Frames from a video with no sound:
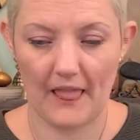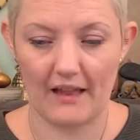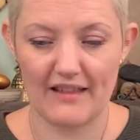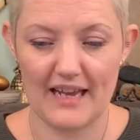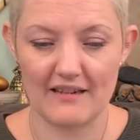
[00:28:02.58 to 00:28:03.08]

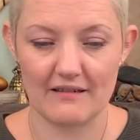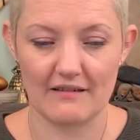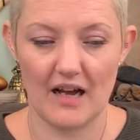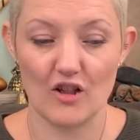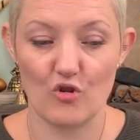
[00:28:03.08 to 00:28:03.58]
Then
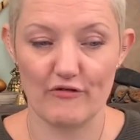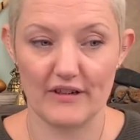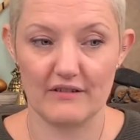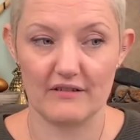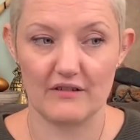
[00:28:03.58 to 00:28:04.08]
I'll
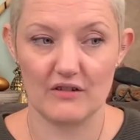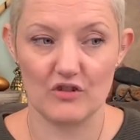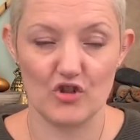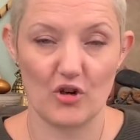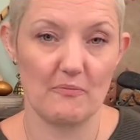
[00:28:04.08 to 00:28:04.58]
often
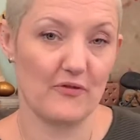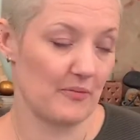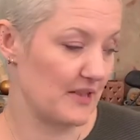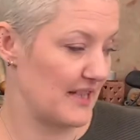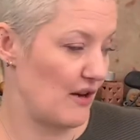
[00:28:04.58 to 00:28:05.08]
drum for
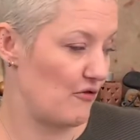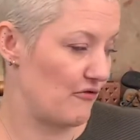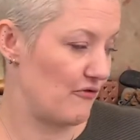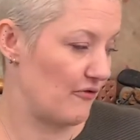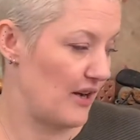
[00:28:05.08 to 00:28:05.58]
myself
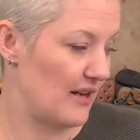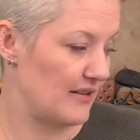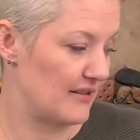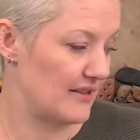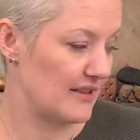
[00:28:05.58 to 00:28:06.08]

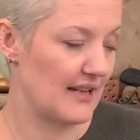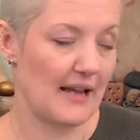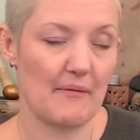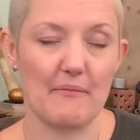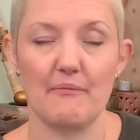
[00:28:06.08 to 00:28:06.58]
and
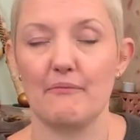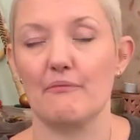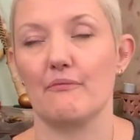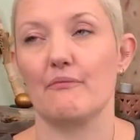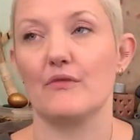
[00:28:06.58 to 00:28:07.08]

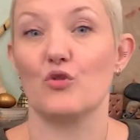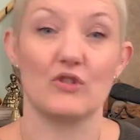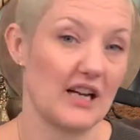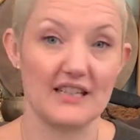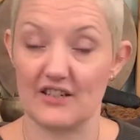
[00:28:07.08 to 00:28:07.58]

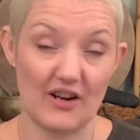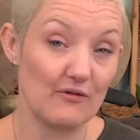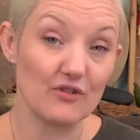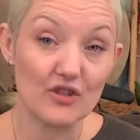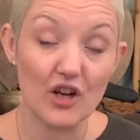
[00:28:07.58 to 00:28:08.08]
dance
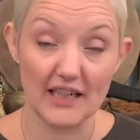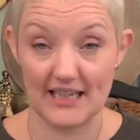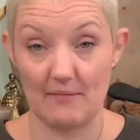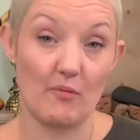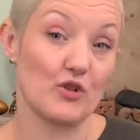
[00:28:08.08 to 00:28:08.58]
around. I
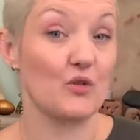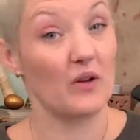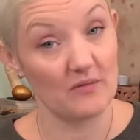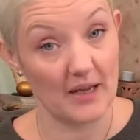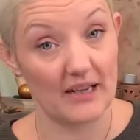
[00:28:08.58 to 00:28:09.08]
take my body
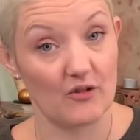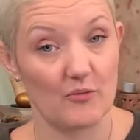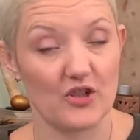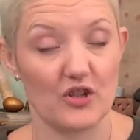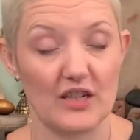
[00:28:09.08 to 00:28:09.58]
with me on my
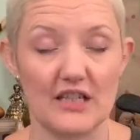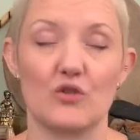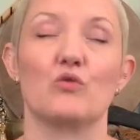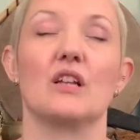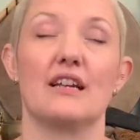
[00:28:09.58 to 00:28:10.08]
journeys. I
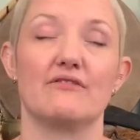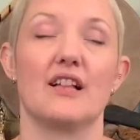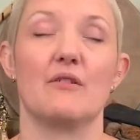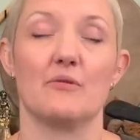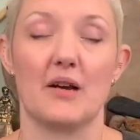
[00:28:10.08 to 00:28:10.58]
don't lie
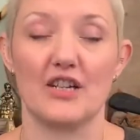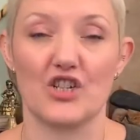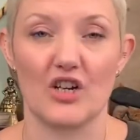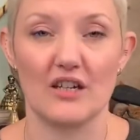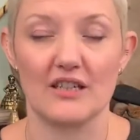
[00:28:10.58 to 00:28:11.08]
flat with my eyes
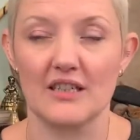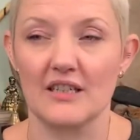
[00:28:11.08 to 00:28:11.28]
shut.